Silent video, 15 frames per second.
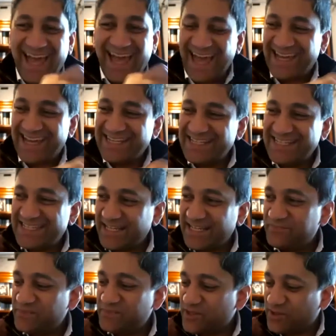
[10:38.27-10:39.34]
And
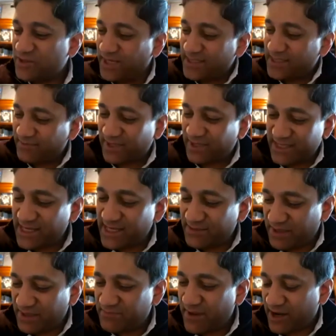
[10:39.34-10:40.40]
so my dad had
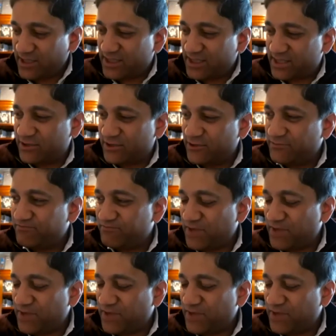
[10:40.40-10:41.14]
been married to,